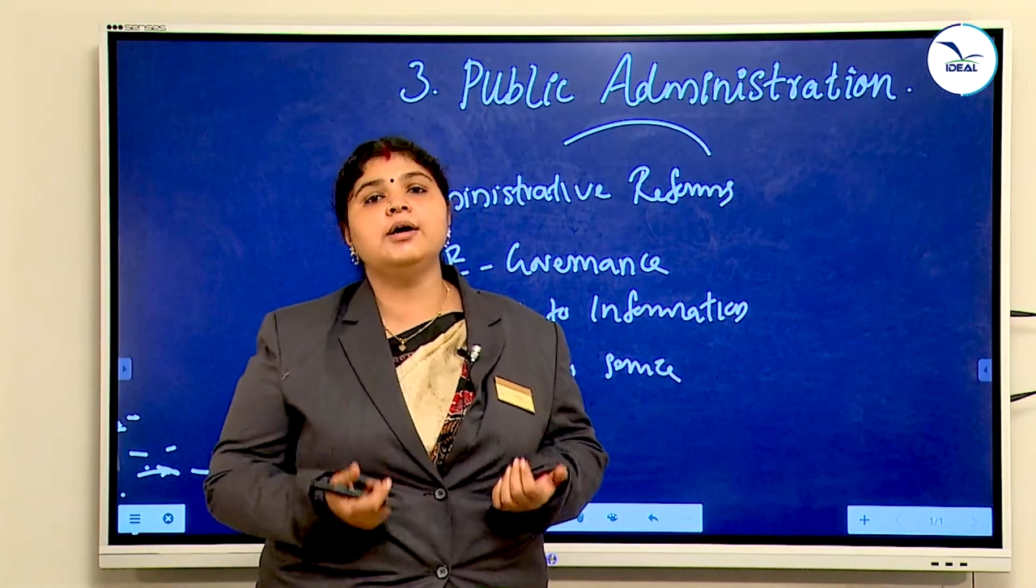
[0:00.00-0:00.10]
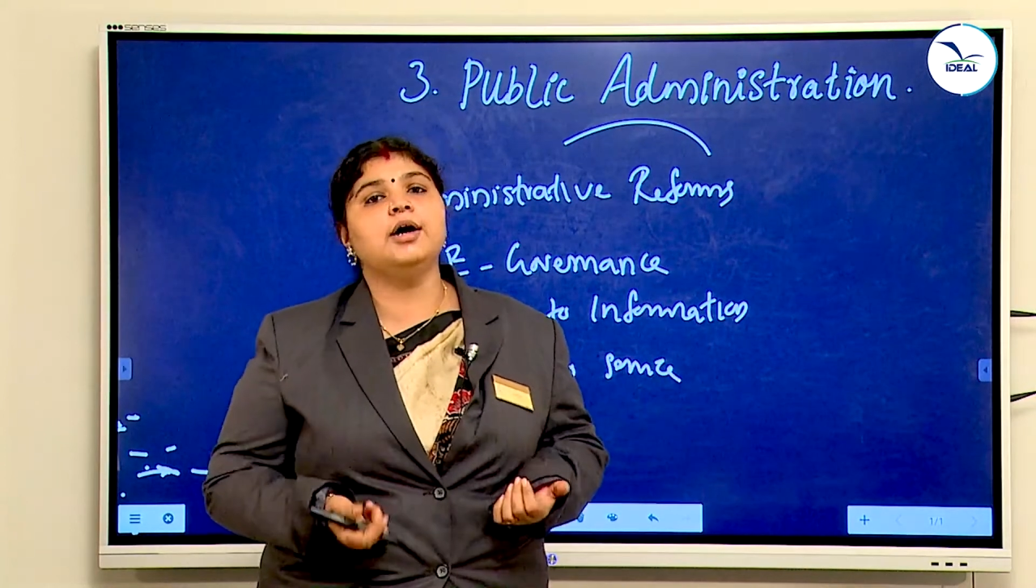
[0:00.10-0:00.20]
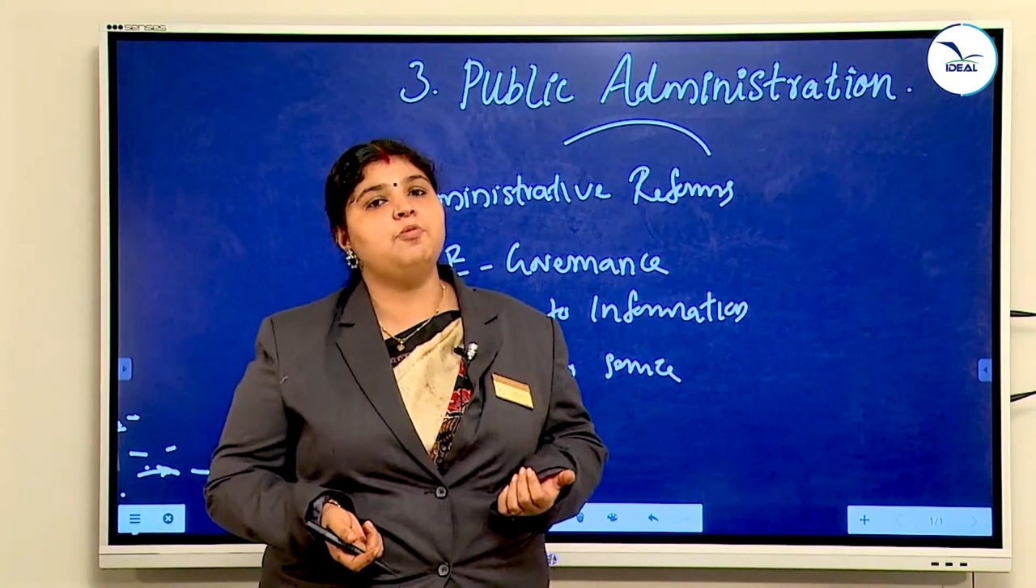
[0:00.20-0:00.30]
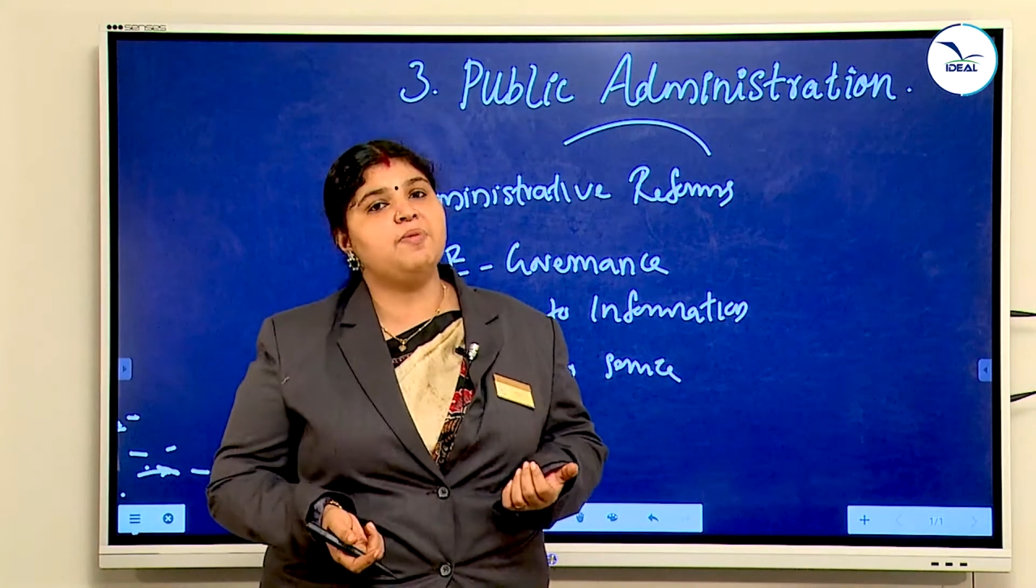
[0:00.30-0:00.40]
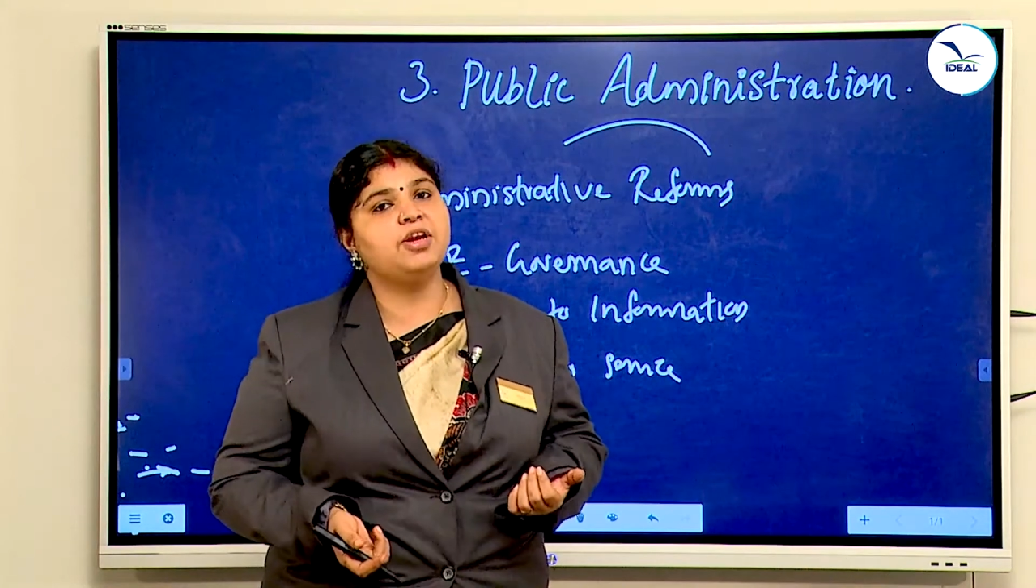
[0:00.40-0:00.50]

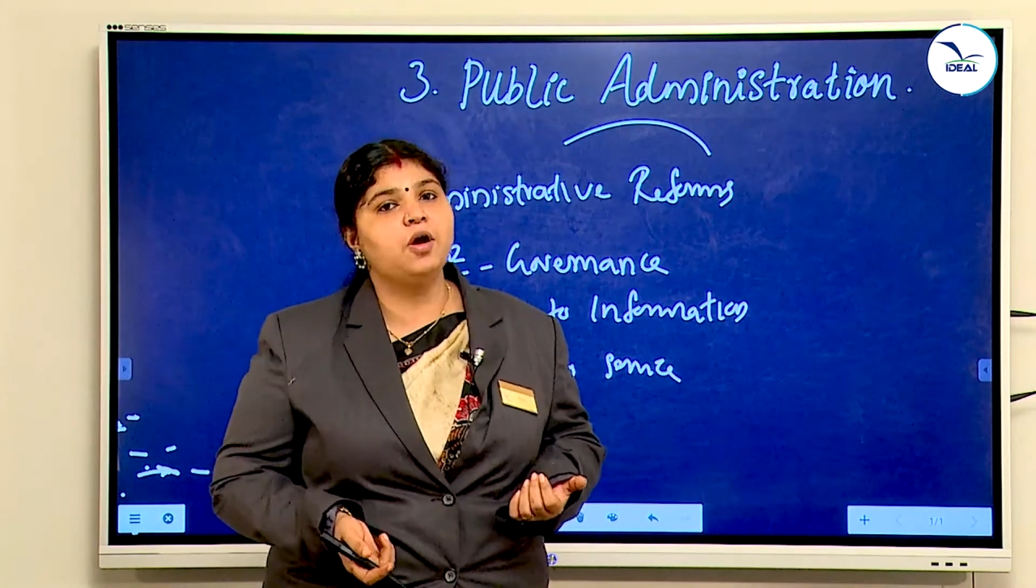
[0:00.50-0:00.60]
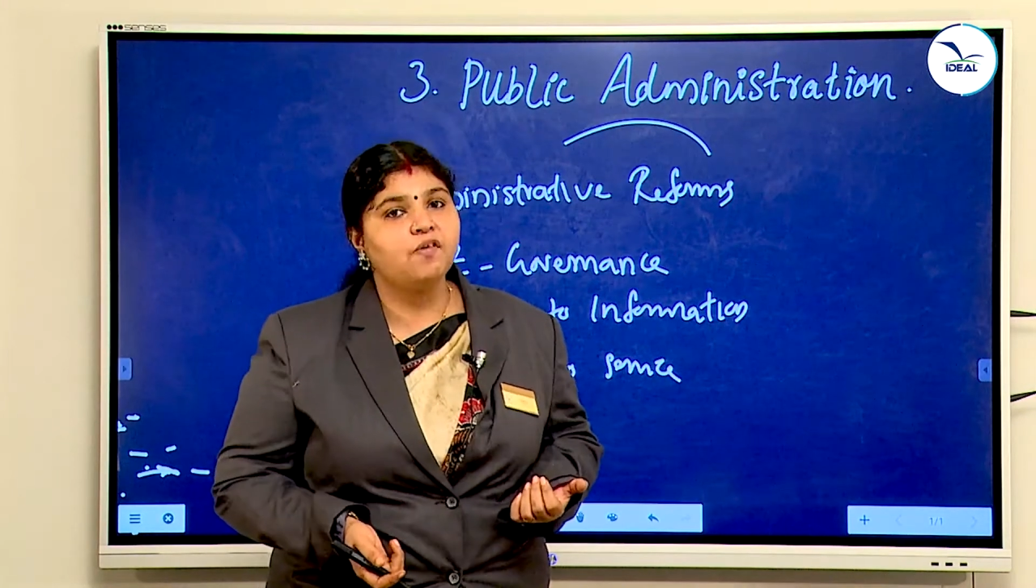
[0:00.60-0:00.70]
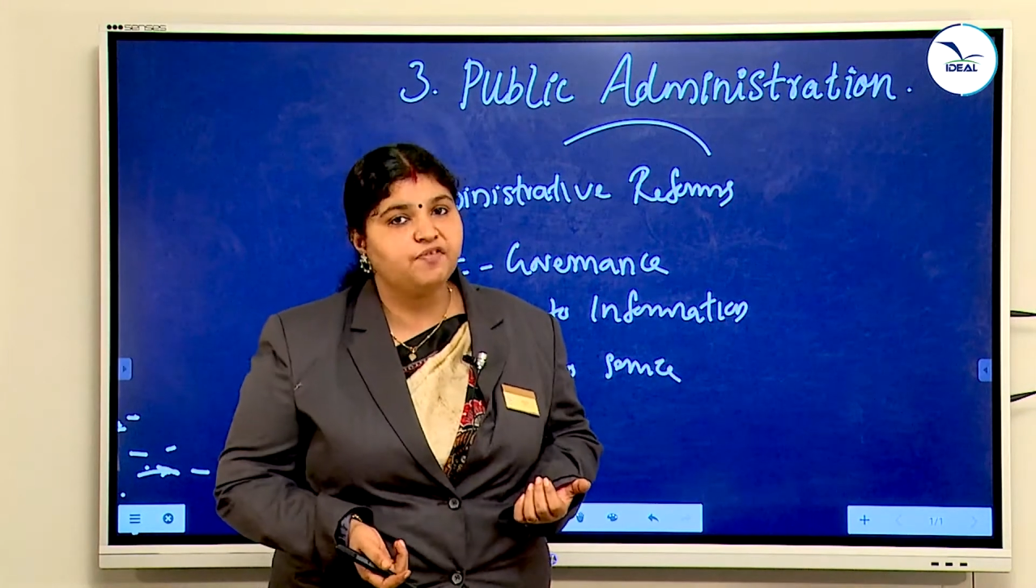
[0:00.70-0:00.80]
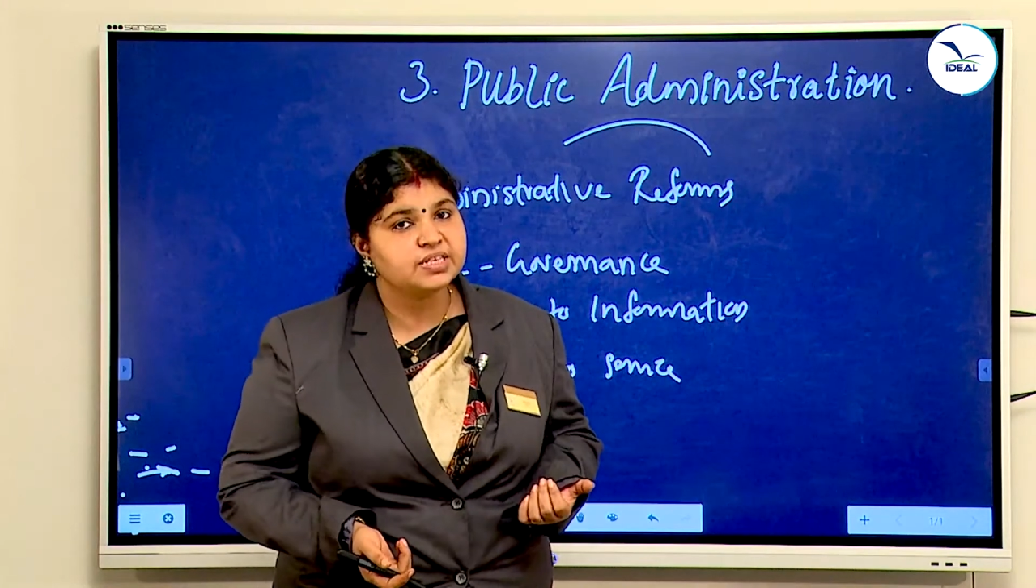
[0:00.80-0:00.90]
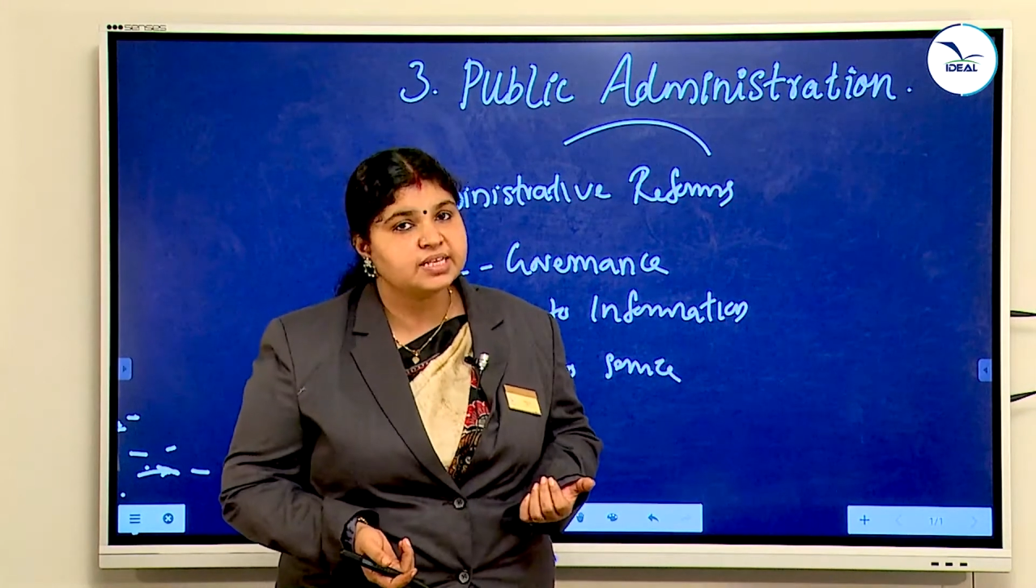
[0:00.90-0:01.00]
government
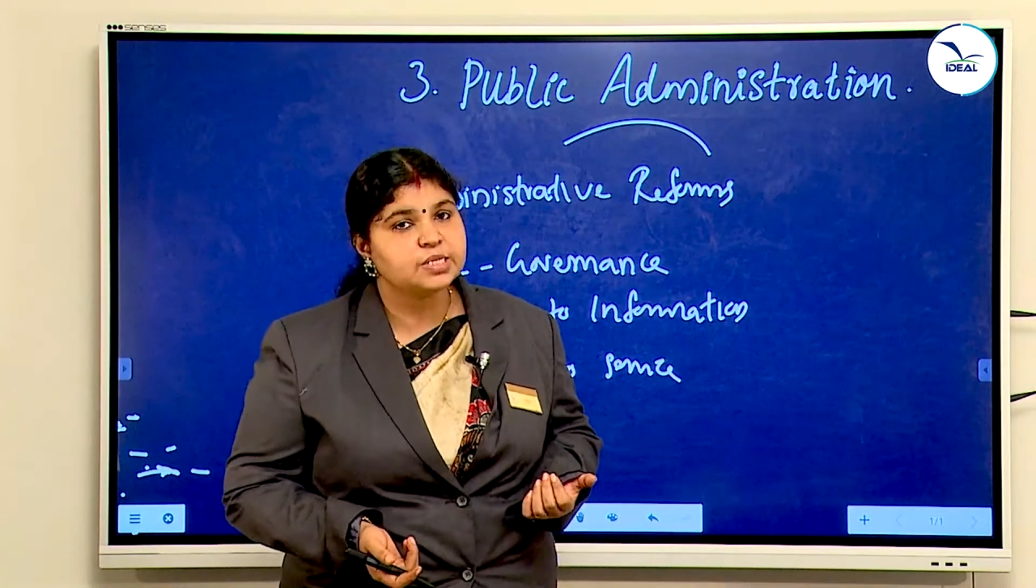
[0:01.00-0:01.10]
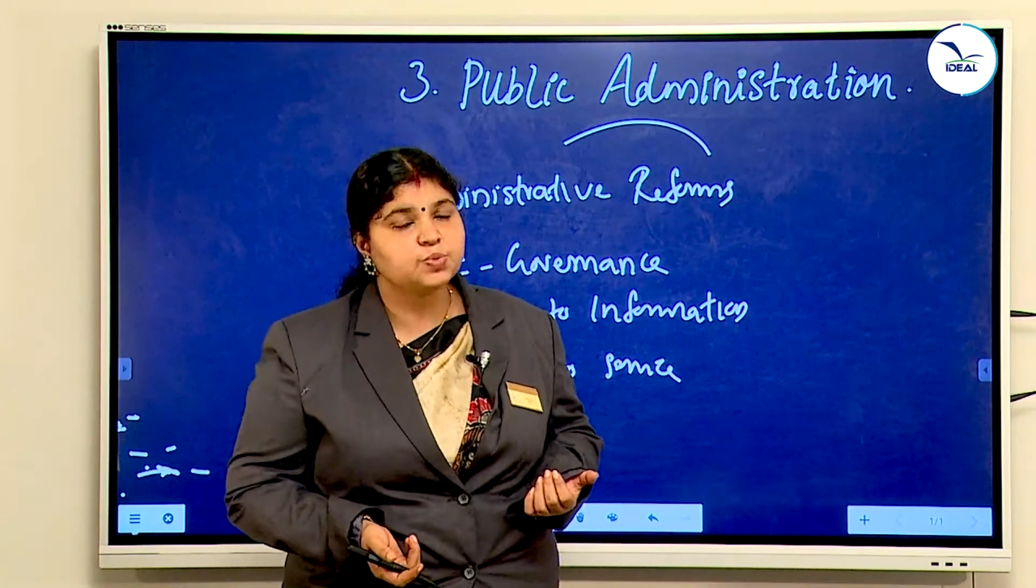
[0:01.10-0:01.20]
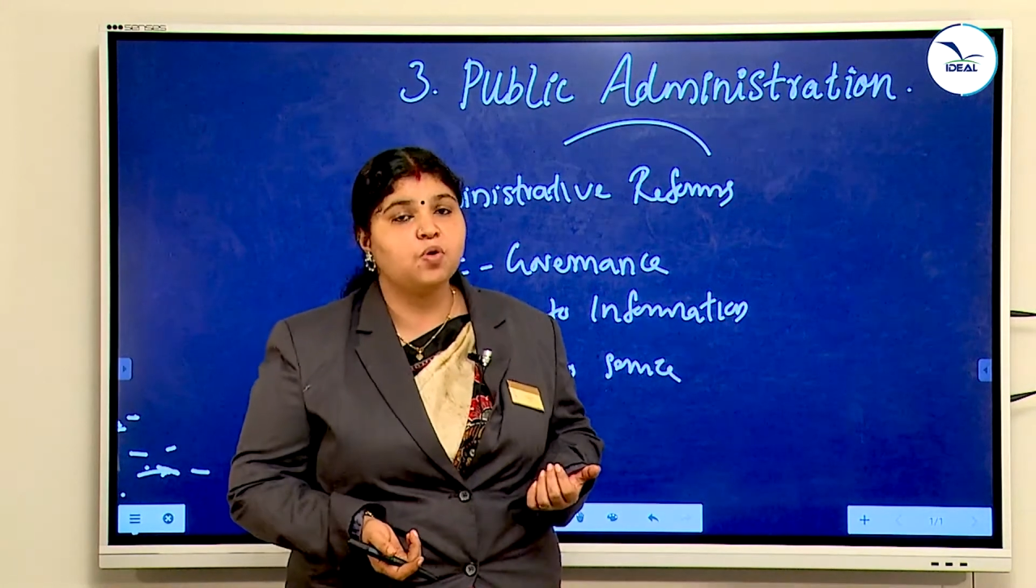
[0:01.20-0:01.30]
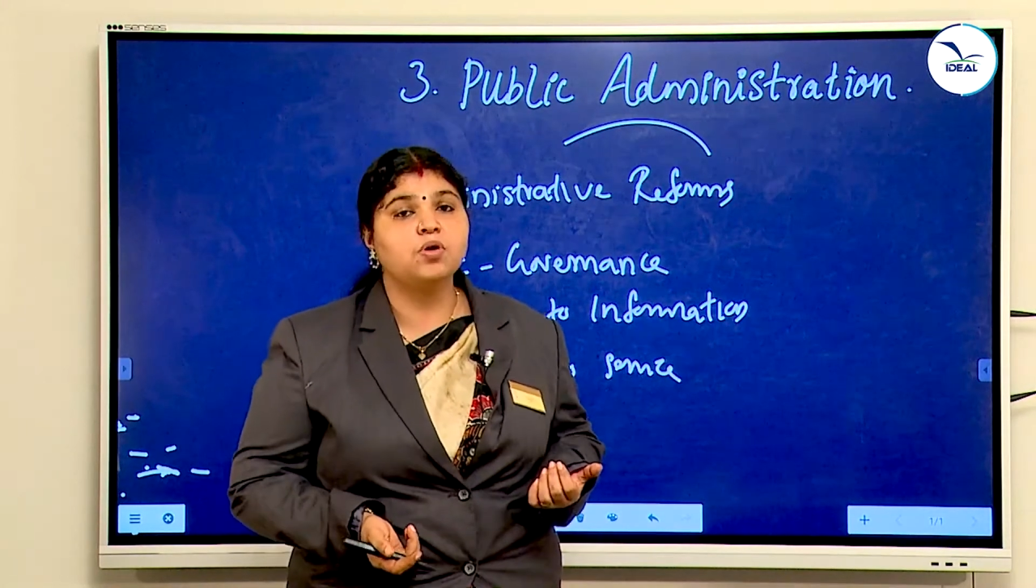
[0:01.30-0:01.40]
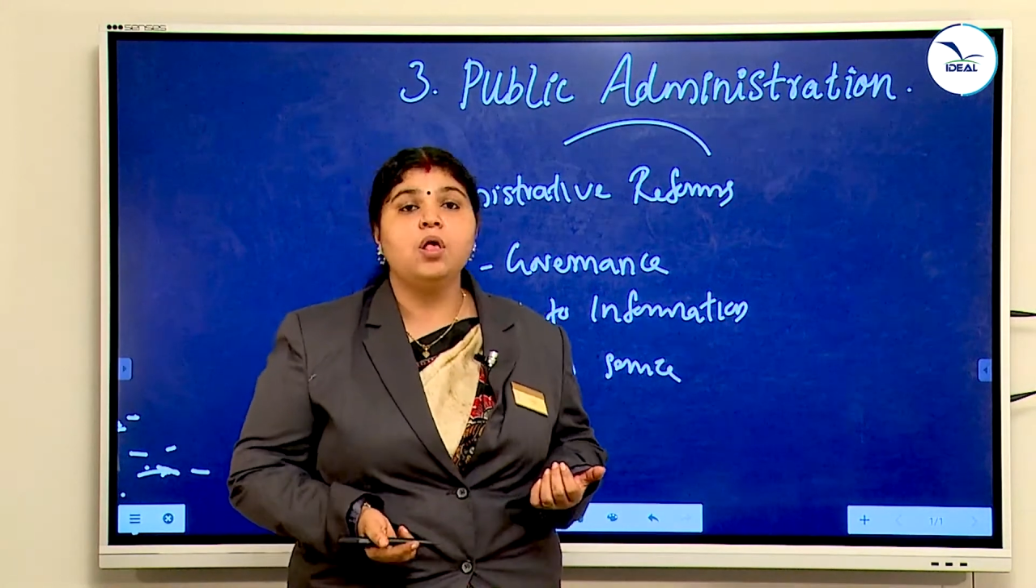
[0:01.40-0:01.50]
offices
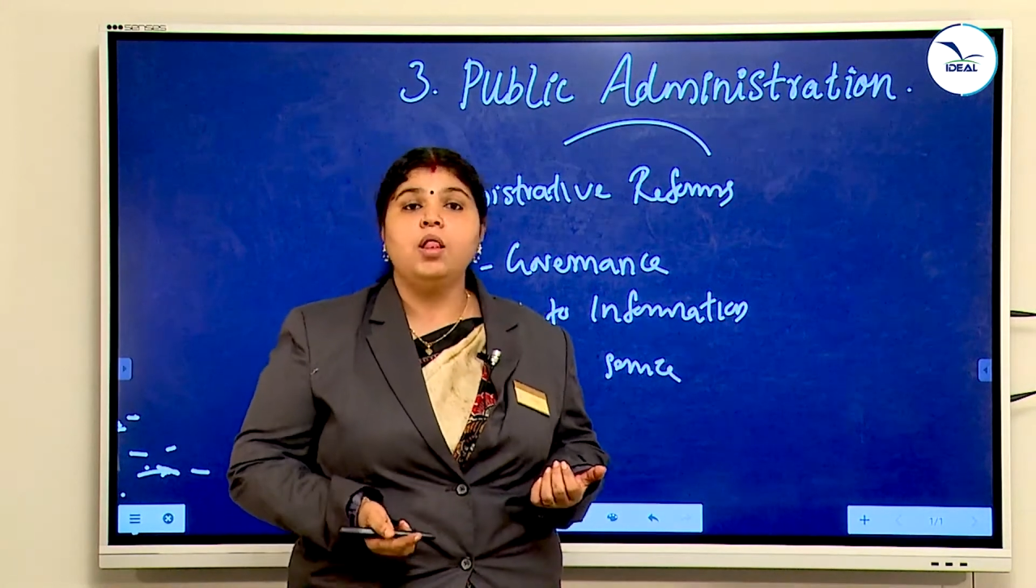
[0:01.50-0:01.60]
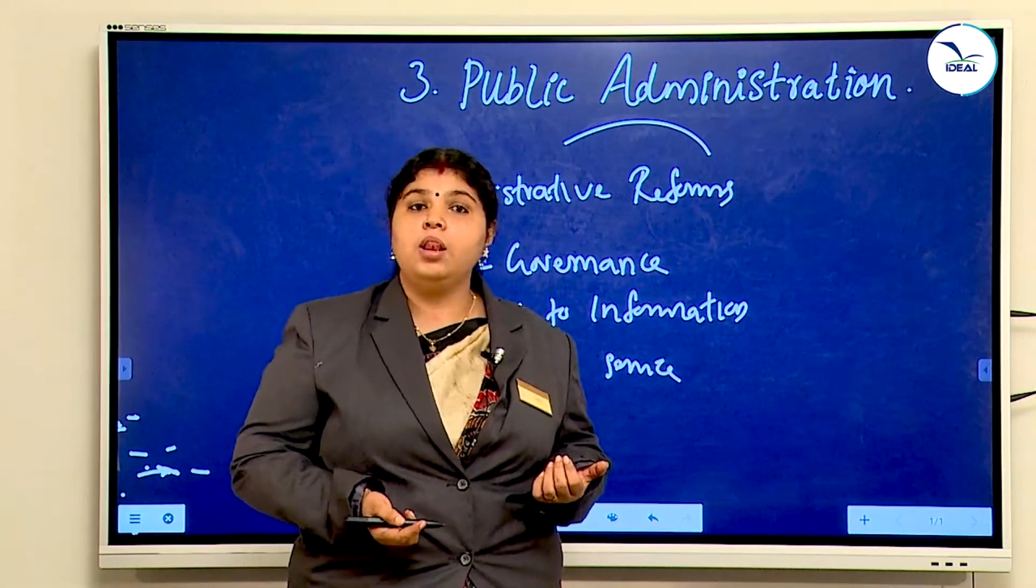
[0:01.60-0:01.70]
for